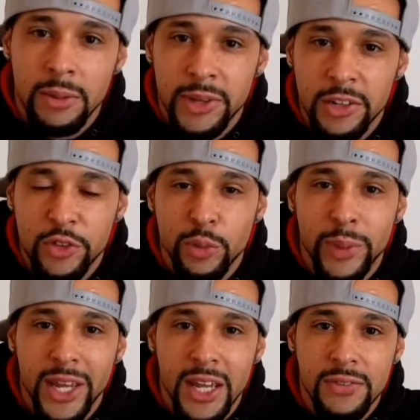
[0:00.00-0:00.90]
Now, many of you
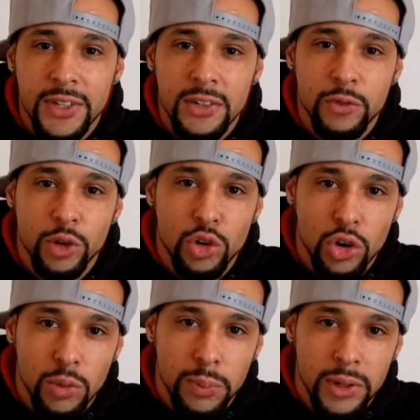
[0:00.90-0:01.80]
may have a different
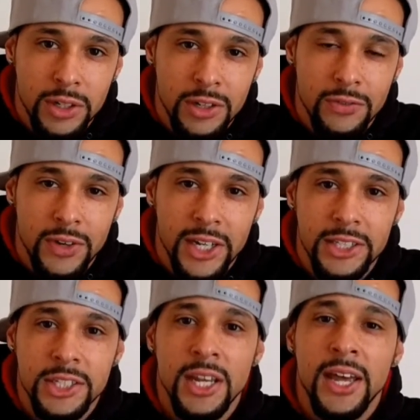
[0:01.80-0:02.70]
Chromebook
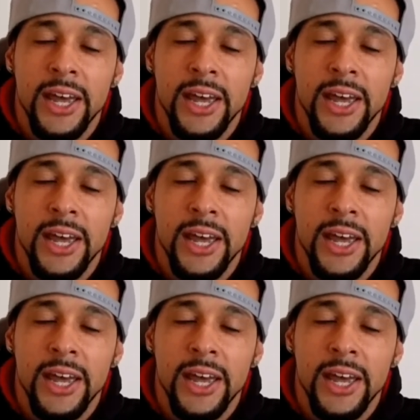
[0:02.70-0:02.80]
device,